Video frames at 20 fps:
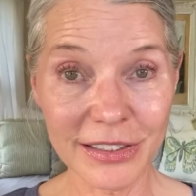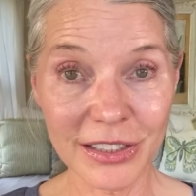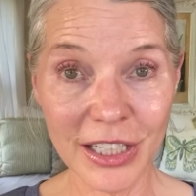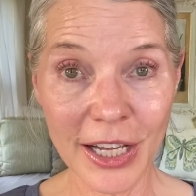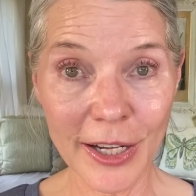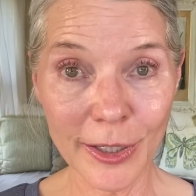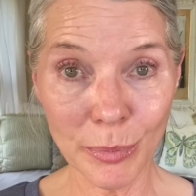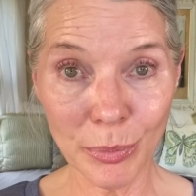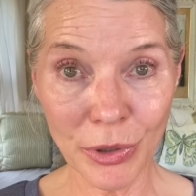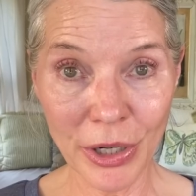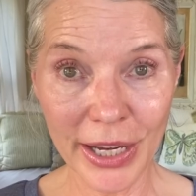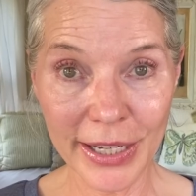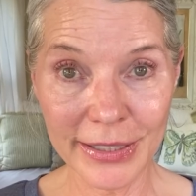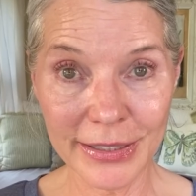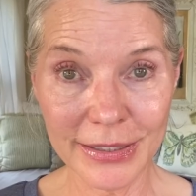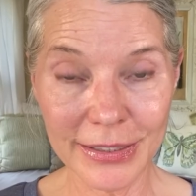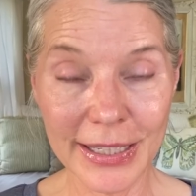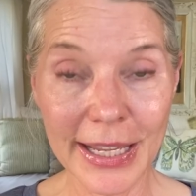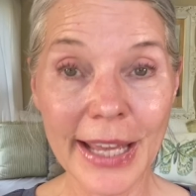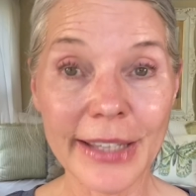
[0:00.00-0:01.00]
talk
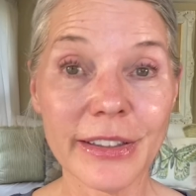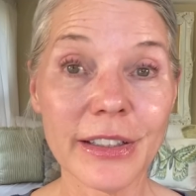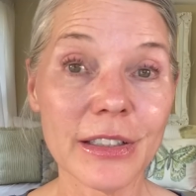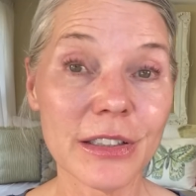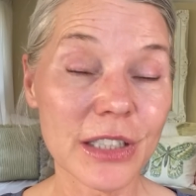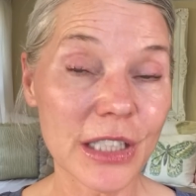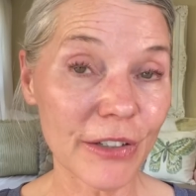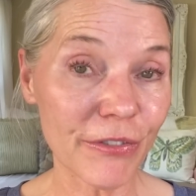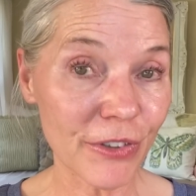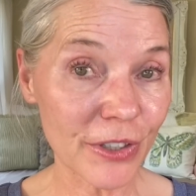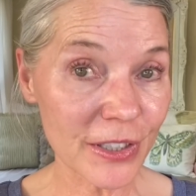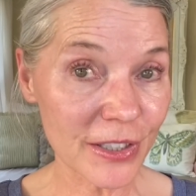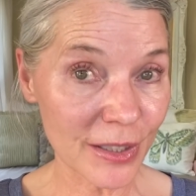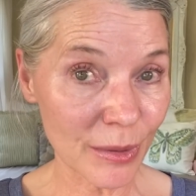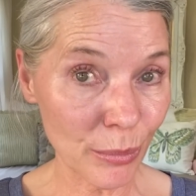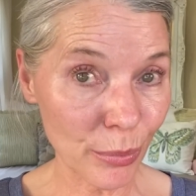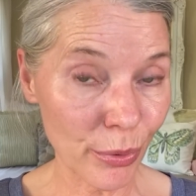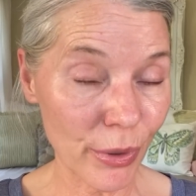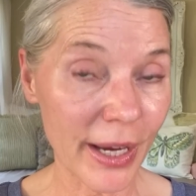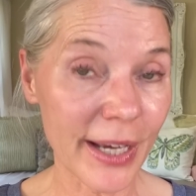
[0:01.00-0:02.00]
price and the difference
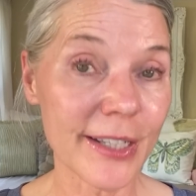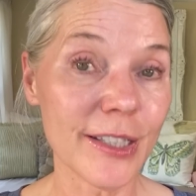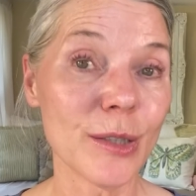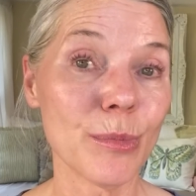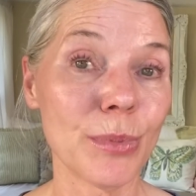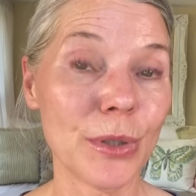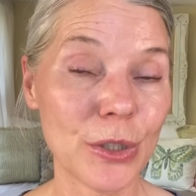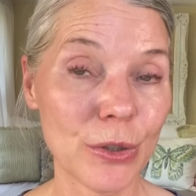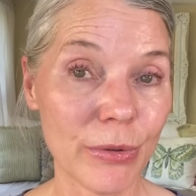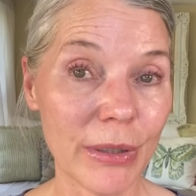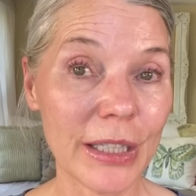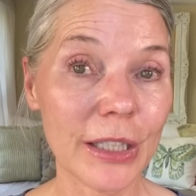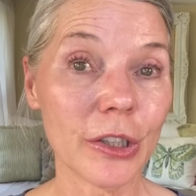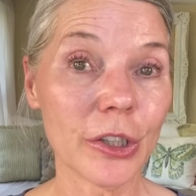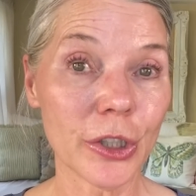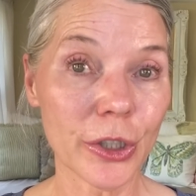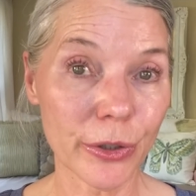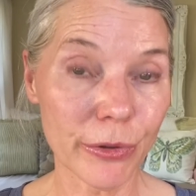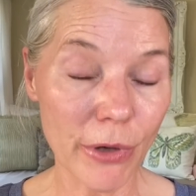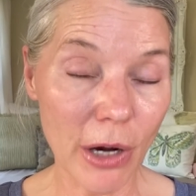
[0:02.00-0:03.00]
in price between
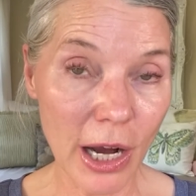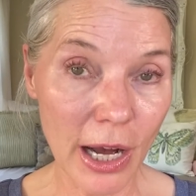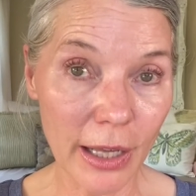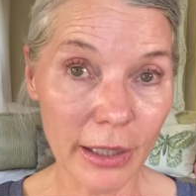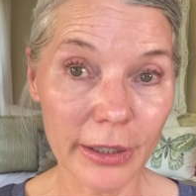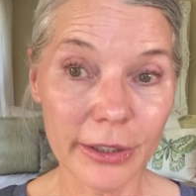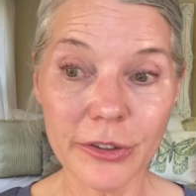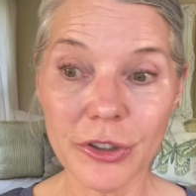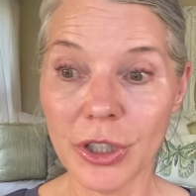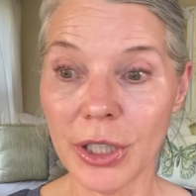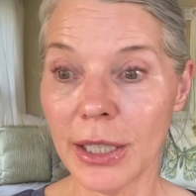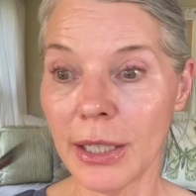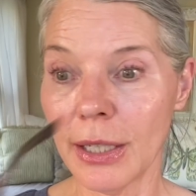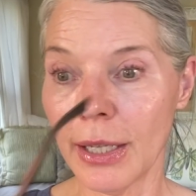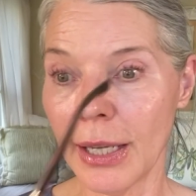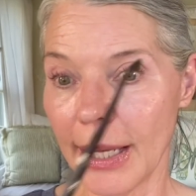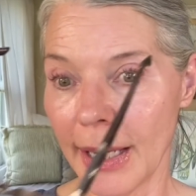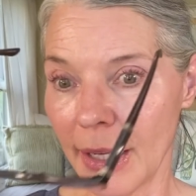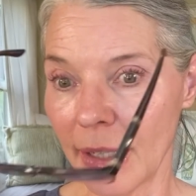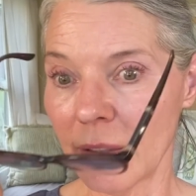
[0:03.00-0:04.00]
Curology
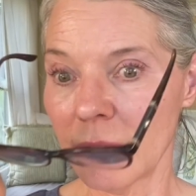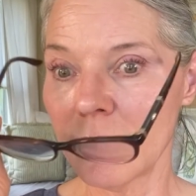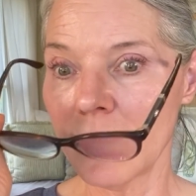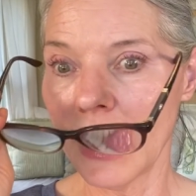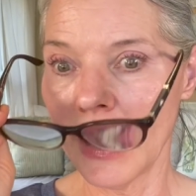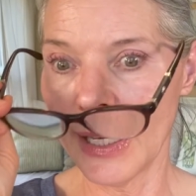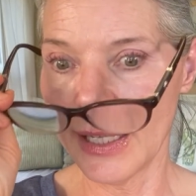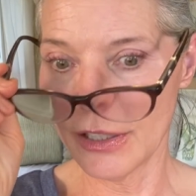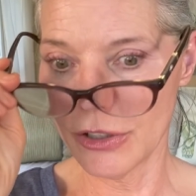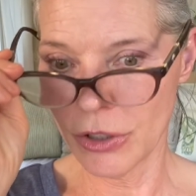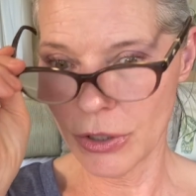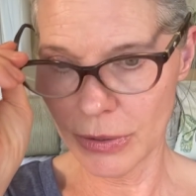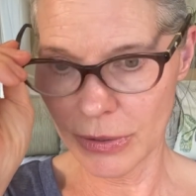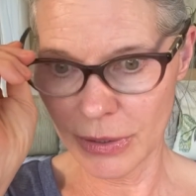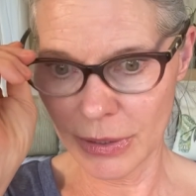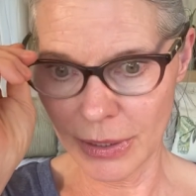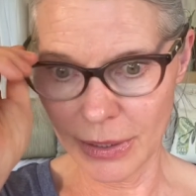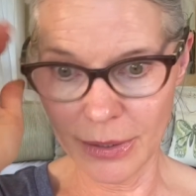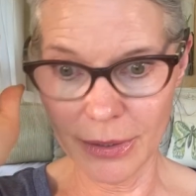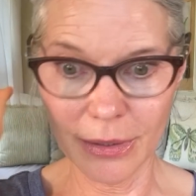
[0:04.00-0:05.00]
and
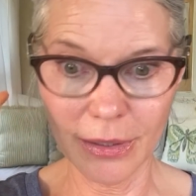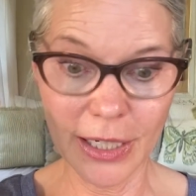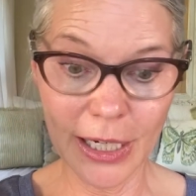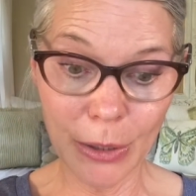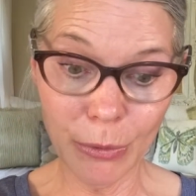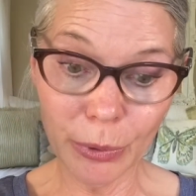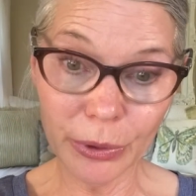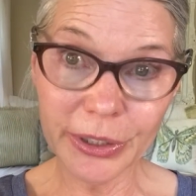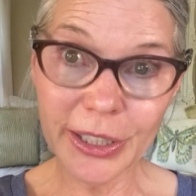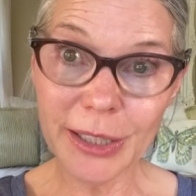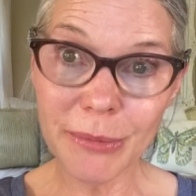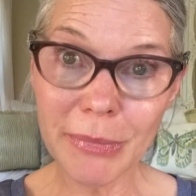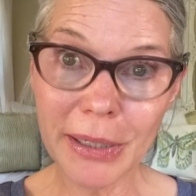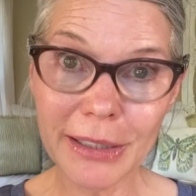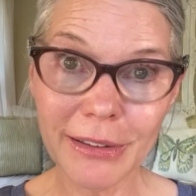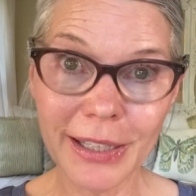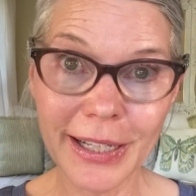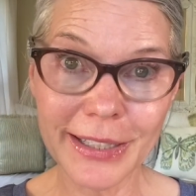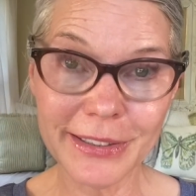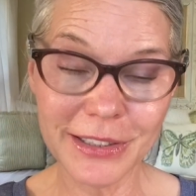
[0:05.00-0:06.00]
Agency. I will need my
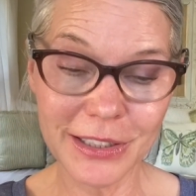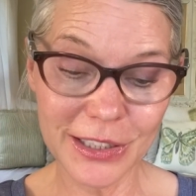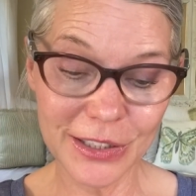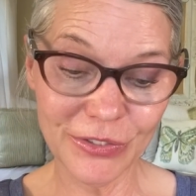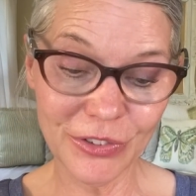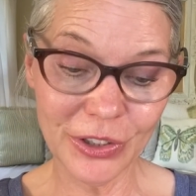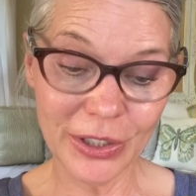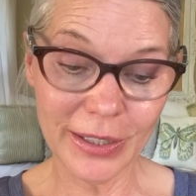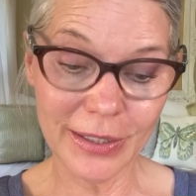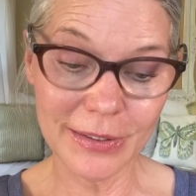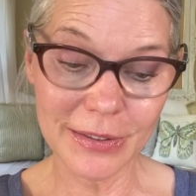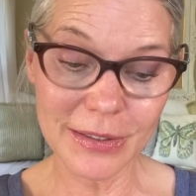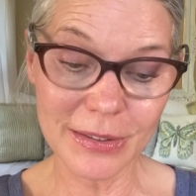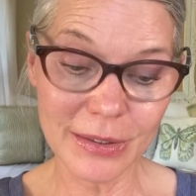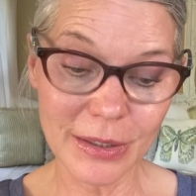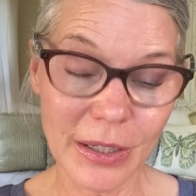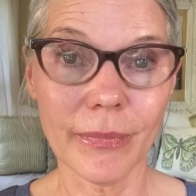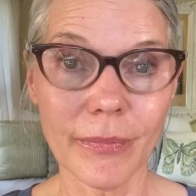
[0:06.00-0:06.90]
glasses for this.